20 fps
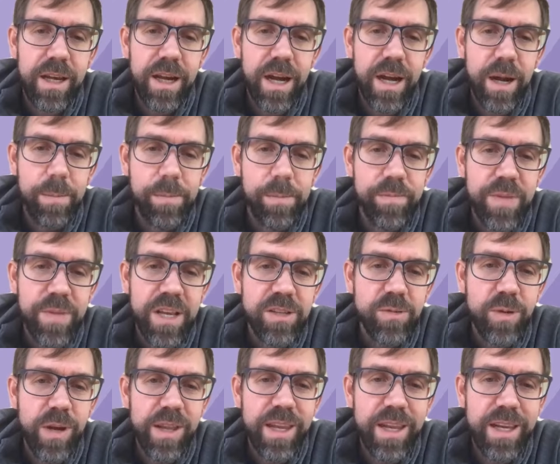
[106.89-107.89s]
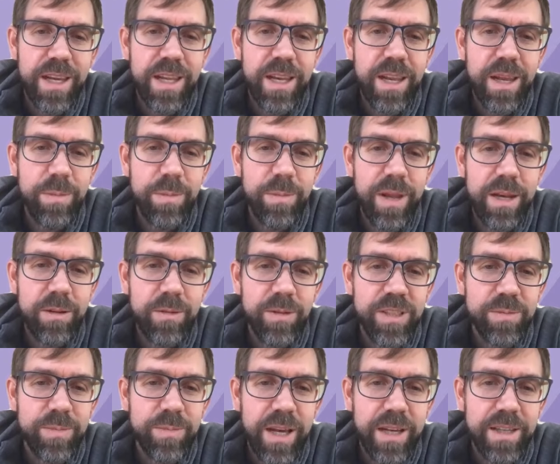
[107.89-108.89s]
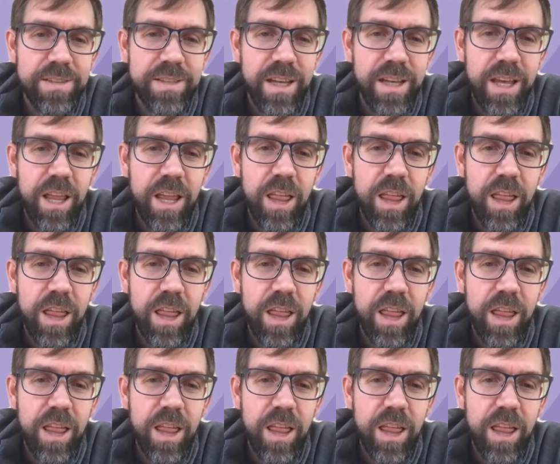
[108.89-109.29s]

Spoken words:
And so I think in many respects,